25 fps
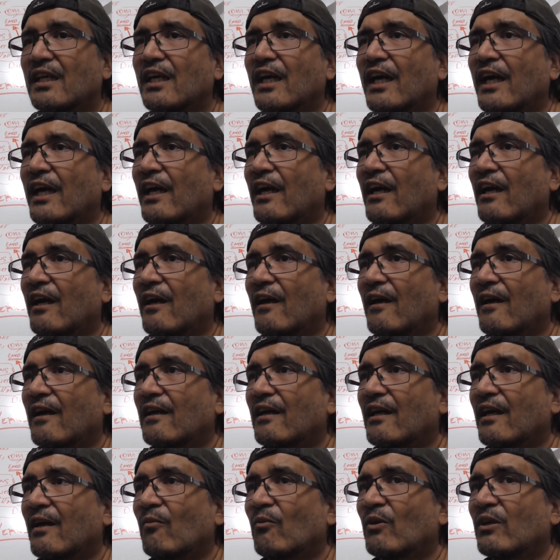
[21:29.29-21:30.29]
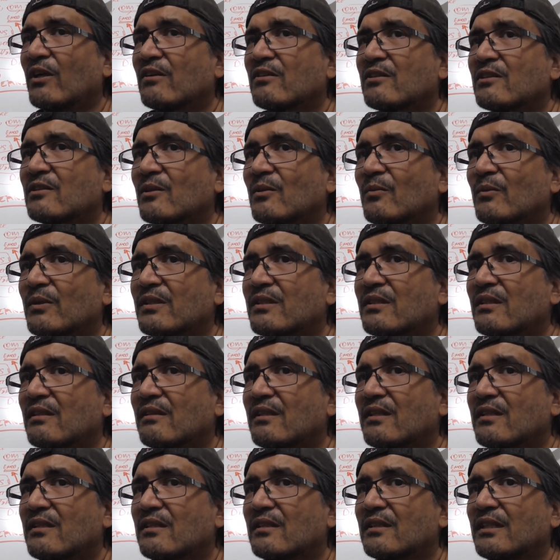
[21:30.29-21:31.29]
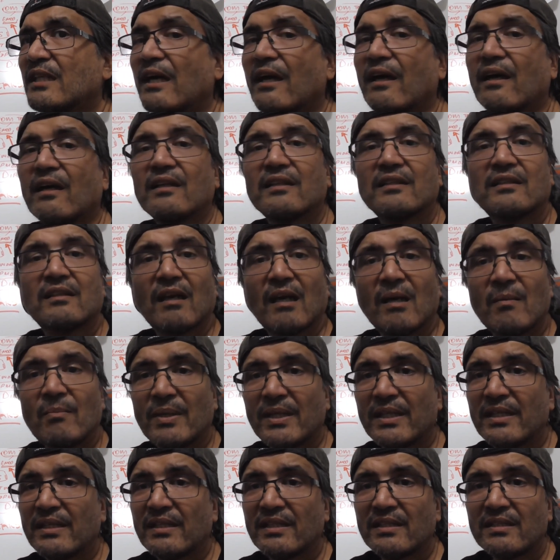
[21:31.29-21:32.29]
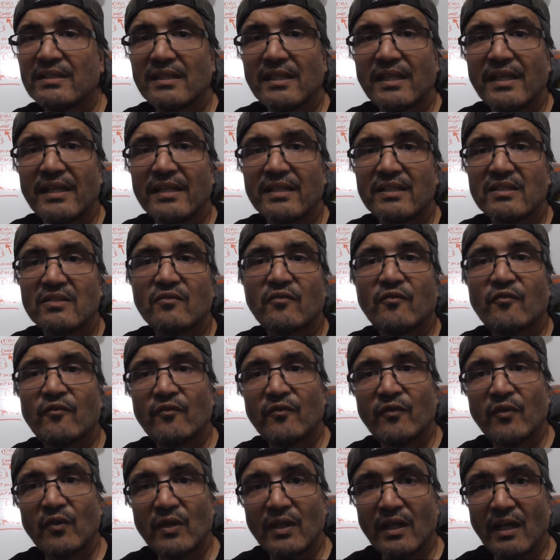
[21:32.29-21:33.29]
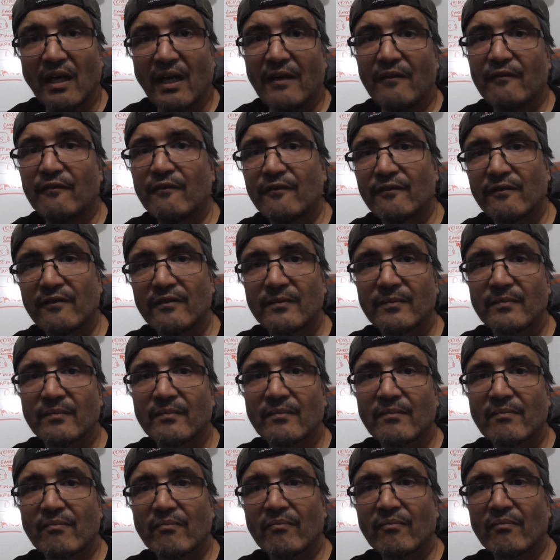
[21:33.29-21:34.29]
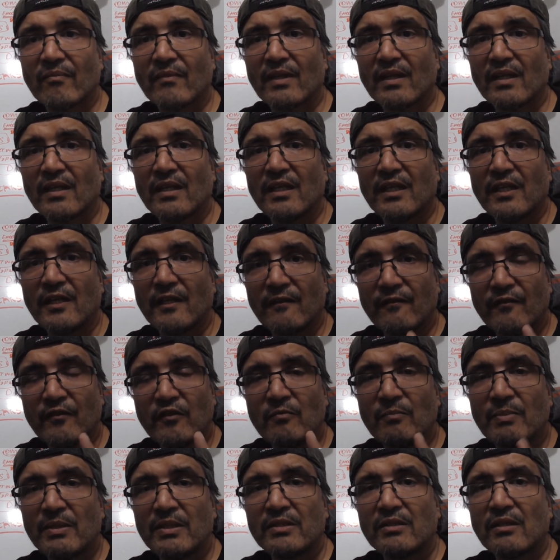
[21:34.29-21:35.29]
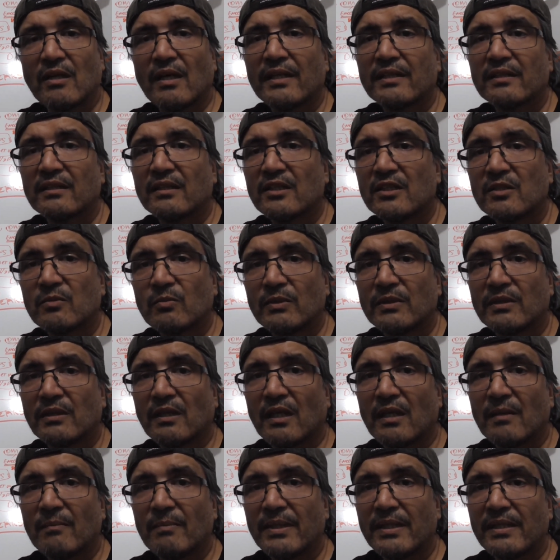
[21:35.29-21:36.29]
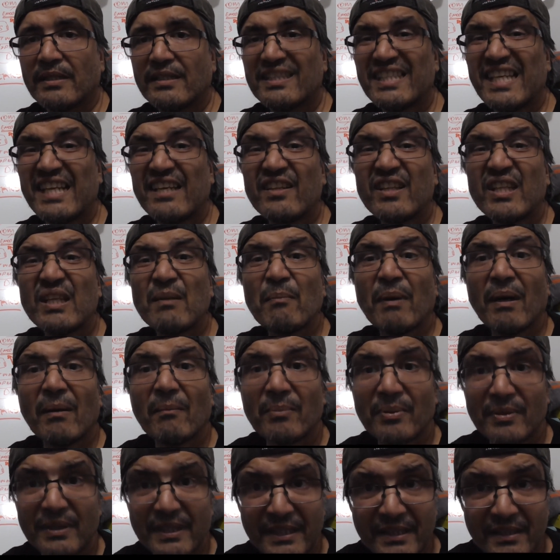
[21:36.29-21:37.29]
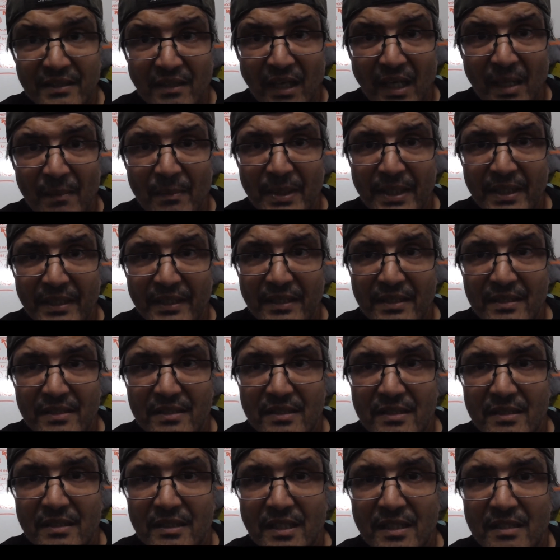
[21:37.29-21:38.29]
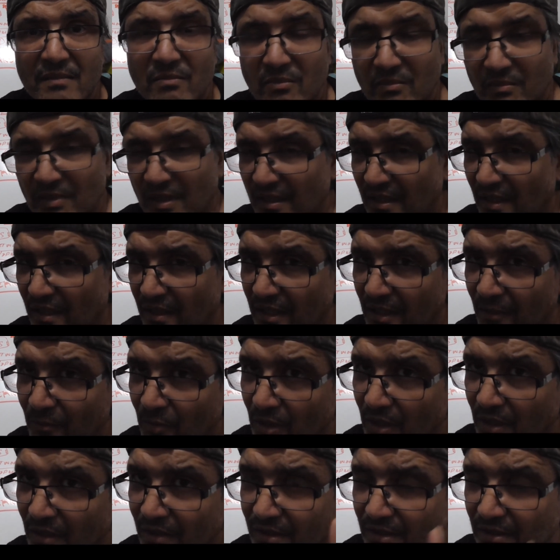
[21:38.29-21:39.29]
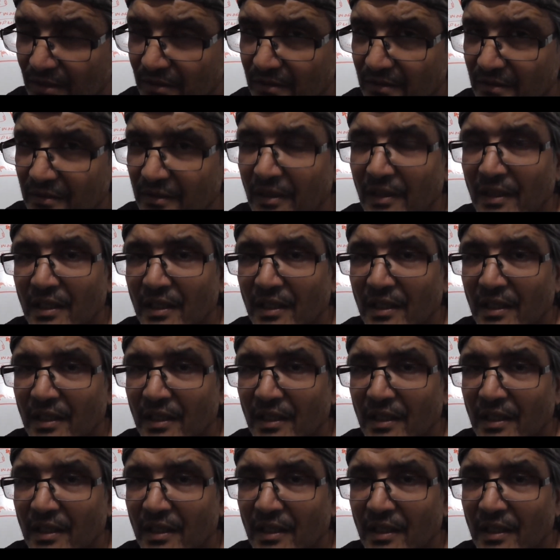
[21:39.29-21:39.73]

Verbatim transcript: Uh, and what else do I want to say on this? Yeah, diabetes is for life. If you've been diagnosed with diabetes, anything but pre-diabetes, there's another thing we're going to.